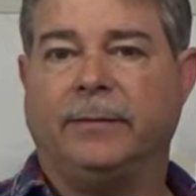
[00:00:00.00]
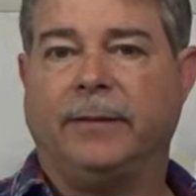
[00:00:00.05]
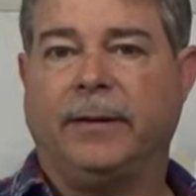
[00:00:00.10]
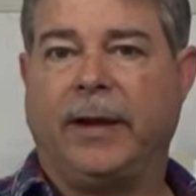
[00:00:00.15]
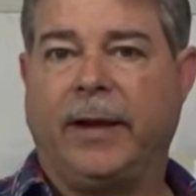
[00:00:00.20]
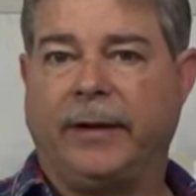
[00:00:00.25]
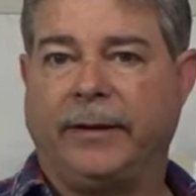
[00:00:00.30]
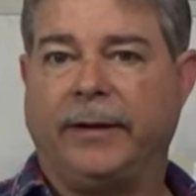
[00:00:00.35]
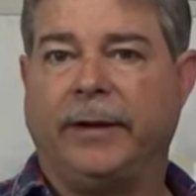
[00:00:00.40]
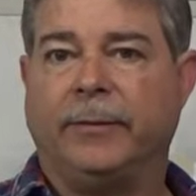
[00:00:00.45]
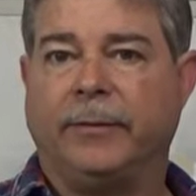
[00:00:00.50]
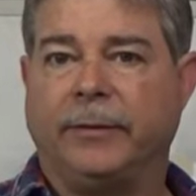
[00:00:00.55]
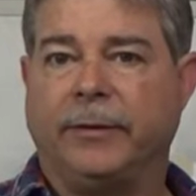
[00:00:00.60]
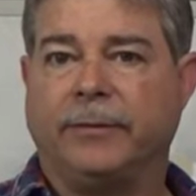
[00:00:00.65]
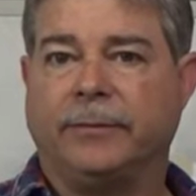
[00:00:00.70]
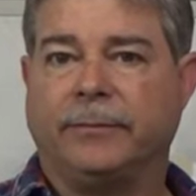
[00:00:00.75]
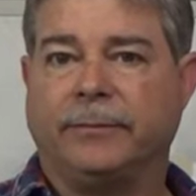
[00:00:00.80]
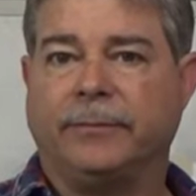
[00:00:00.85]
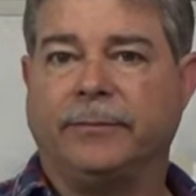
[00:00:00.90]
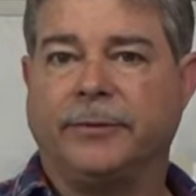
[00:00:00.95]
how to get rid
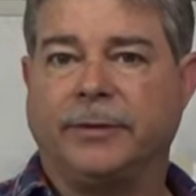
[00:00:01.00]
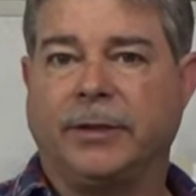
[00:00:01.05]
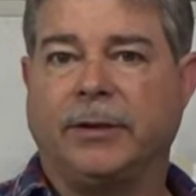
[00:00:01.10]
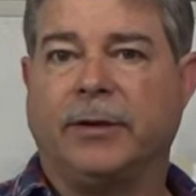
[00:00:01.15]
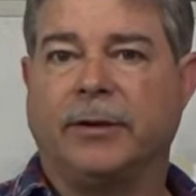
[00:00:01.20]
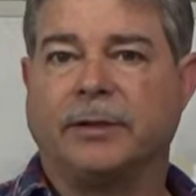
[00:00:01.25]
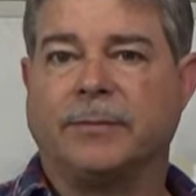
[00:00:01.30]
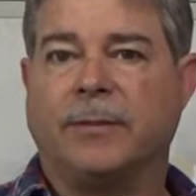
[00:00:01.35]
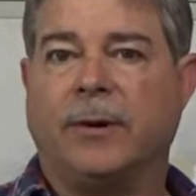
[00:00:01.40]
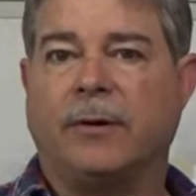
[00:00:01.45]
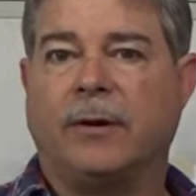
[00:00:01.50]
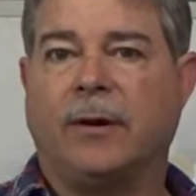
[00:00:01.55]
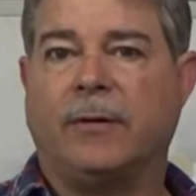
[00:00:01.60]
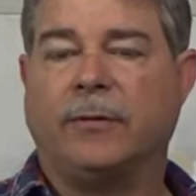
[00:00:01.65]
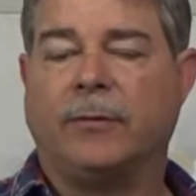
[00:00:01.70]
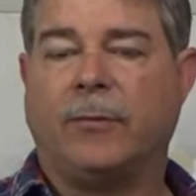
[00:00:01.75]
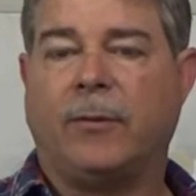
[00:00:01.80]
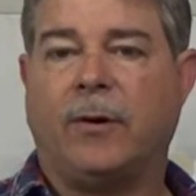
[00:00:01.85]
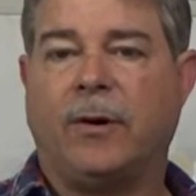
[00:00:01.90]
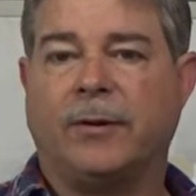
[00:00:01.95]
of cigarette smoke
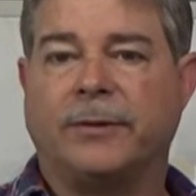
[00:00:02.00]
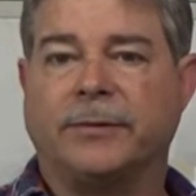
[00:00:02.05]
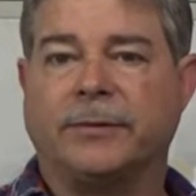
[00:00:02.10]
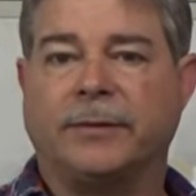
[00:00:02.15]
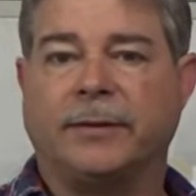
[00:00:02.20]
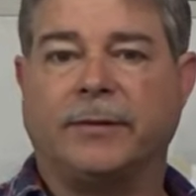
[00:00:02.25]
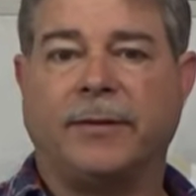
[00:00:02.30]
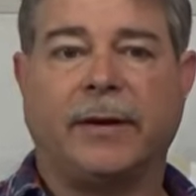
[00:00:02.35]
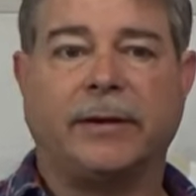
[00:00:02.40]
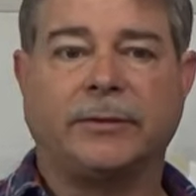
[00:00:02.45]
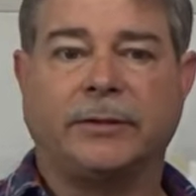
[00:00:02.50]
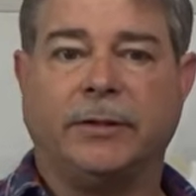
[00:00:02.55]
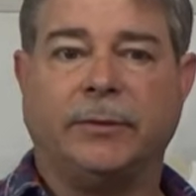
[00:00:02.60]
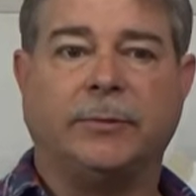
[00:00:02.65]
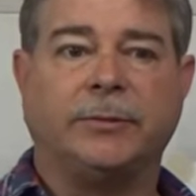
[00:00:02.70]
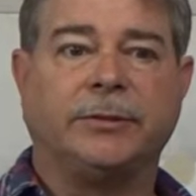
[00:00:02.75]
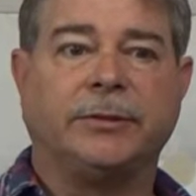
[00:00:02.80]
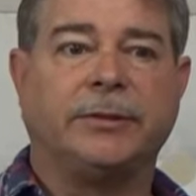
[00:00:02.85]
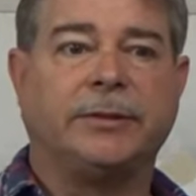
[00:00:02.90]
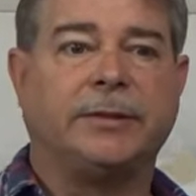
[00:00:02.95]
off the walls and stuff. Actually, it
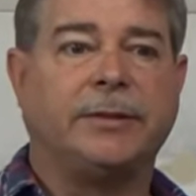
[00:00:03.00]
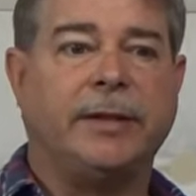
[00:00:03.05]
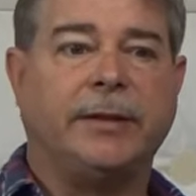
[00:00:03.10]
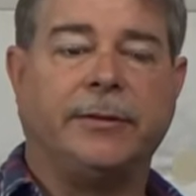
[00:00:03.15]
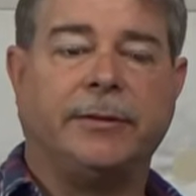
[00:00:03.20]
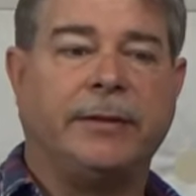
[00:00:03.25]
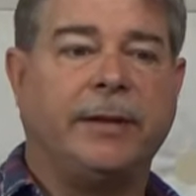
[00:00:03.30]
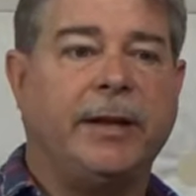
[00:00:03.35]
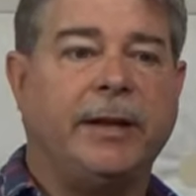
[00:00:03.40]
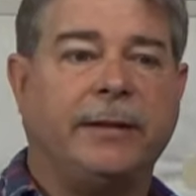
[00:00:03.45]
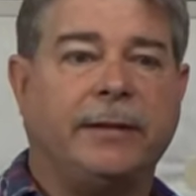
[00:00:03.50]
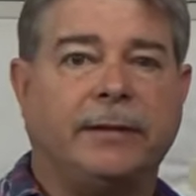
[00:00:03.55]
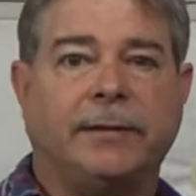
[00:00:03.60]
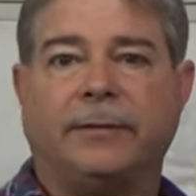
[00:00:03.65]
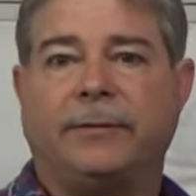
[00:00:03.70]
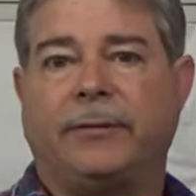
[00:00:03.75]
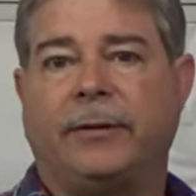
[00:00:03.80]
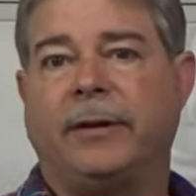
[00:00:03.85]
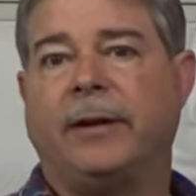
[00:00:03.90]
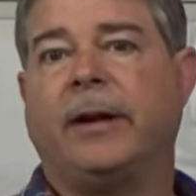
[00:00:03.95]
was just the other day that a
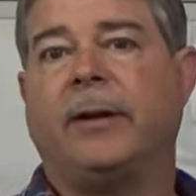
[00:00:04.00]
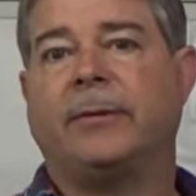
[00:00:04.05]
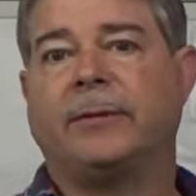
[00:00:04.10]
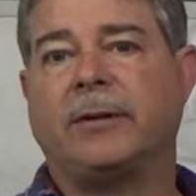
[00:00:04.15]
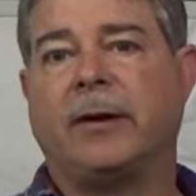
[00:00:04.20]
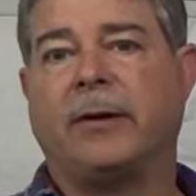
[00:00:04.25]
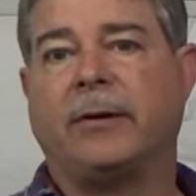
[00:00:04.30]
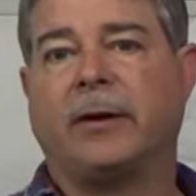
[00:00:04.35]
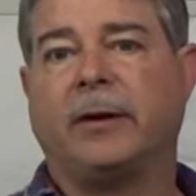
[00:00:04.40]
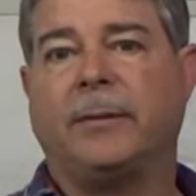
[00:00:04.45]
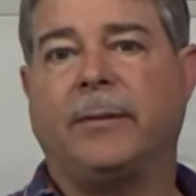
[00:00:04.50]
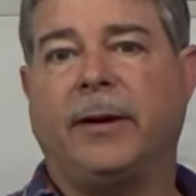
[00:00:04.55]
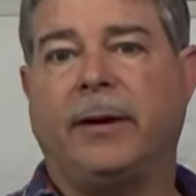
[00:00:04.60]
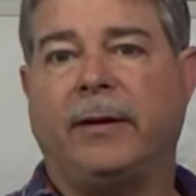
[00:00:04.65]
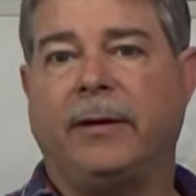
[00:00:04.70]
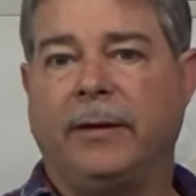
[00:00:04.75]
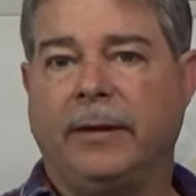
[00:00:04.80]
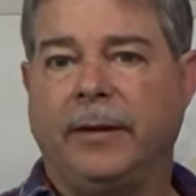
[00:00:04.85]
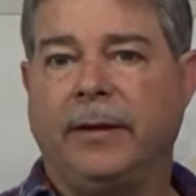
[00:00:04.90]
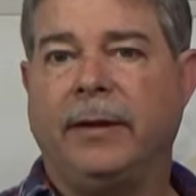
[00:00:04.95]
friend and I were talking
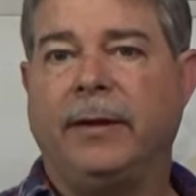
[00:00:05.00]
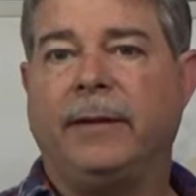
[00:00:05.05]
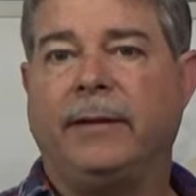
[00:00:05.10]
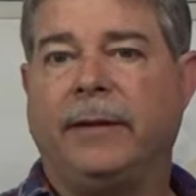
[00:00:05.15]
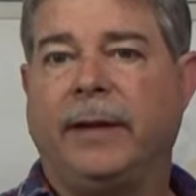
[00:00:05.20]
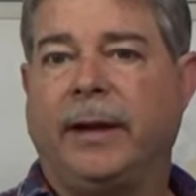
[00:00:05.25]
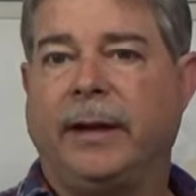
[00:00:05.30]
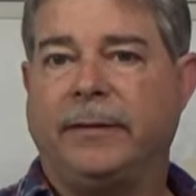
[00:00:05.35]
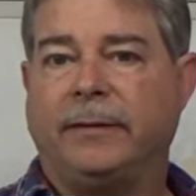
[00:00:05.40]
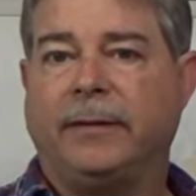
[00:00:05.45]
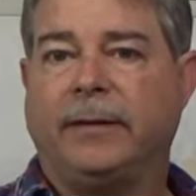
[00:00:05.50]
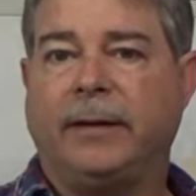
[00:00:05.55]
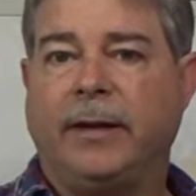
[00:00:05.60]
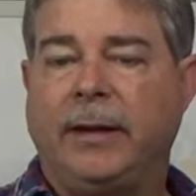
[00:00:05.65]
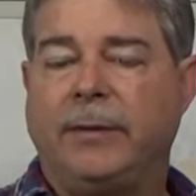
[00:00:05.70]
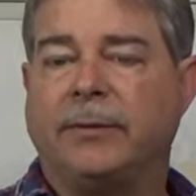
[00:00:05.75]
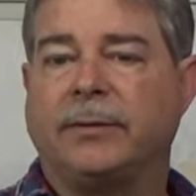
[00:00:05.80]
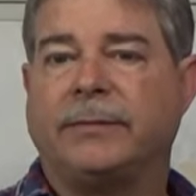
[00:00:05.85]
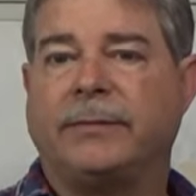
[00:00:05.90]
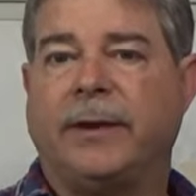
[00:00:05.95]
about that
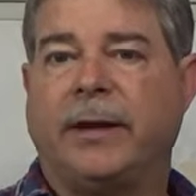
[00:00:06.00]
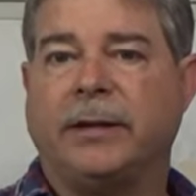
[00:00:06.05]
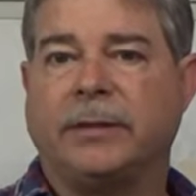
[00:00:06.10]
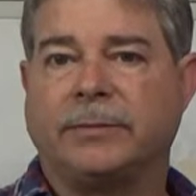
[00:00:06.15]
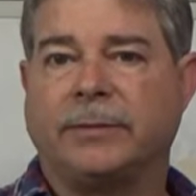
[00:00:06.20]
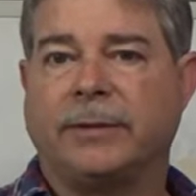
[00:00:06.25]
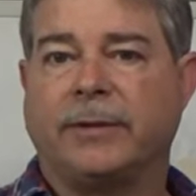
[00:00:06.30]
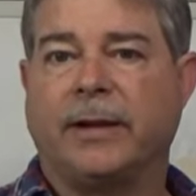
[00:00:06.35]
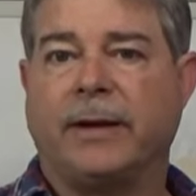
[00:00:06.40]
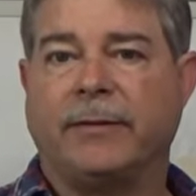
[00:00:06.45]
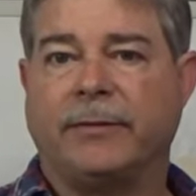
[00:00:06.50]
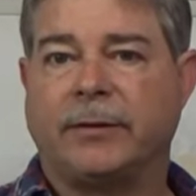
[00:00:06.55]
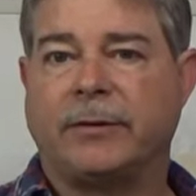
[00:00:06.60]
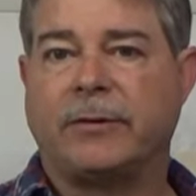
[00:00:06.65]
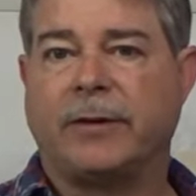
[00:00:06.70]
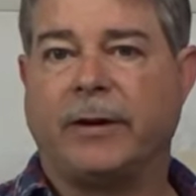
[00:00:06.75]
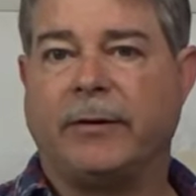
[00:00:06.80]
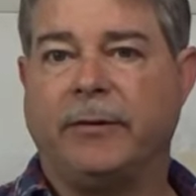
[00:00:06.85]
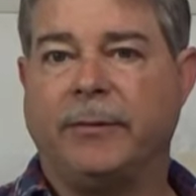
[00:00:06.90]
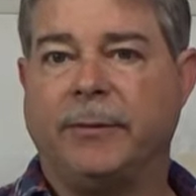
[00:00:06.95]
he was faced with having to
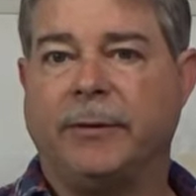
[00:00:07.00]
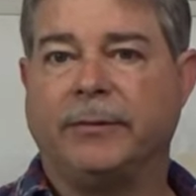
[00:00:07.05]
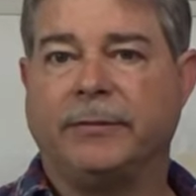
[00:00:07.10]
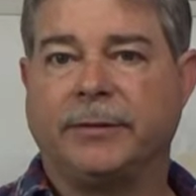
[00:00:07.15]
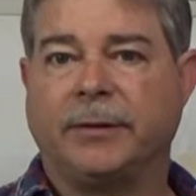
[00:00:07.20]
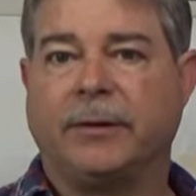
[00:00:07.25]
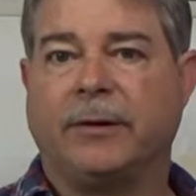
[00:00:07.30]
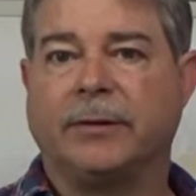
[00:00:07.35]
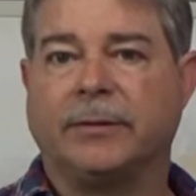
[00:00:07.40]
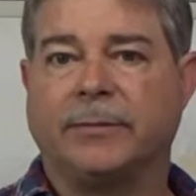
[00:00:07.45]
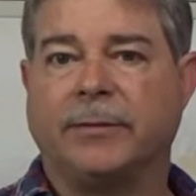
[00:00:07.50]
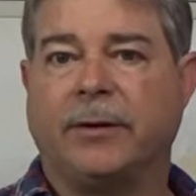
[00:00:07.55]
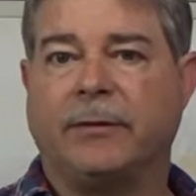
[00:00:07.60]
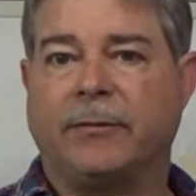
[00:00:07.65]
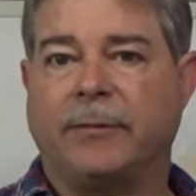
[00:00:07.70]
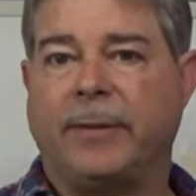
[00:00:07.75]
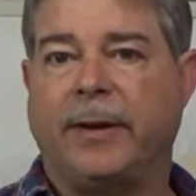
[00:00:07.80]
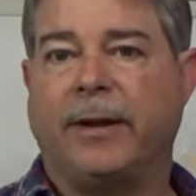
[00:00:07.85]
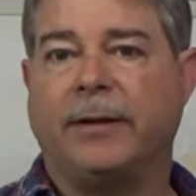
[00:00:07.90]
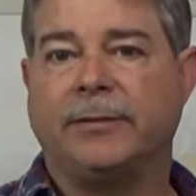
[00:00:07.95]
try to remove cigarette smoke
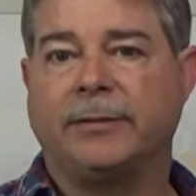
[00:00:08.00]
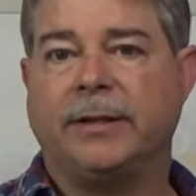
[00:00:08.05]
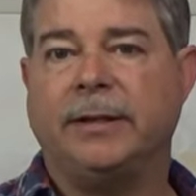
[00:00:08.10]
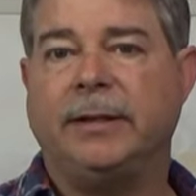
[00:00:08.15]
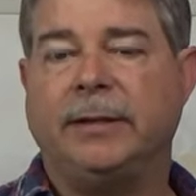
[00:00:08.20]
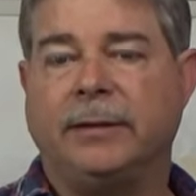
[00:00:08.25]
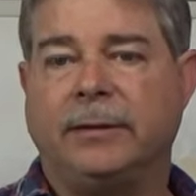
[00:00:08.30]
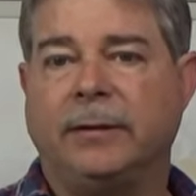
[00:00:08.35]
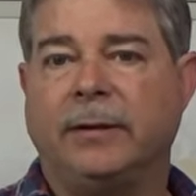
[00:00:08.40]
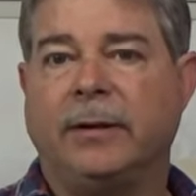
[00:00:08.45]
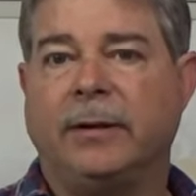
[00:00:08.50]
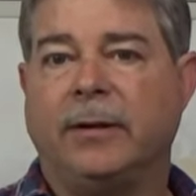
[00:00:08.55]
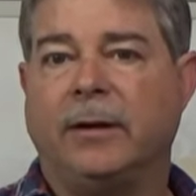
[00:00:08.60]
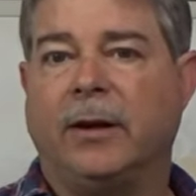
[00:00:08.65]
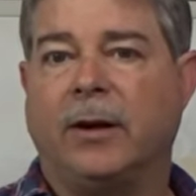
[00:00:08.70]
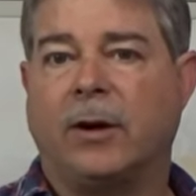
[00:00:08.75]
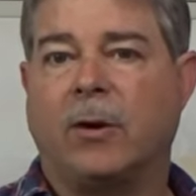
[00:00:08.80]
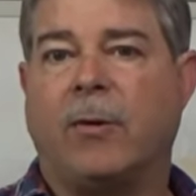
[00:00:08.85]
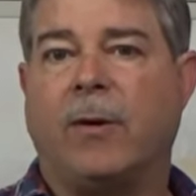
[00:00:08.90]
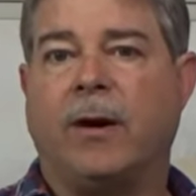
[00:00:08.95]
from a house he had
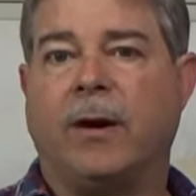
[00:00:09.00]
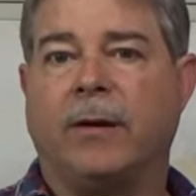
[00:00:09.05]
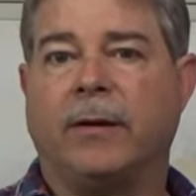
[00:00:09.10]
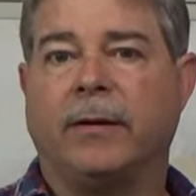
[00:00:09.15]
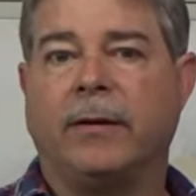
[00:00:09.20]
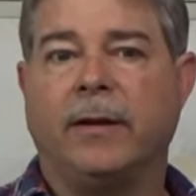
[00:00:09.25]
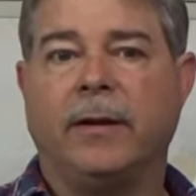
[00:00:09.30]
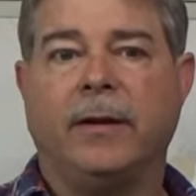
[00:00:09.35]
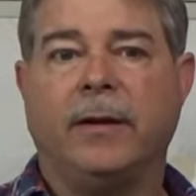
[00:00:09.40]
acquired.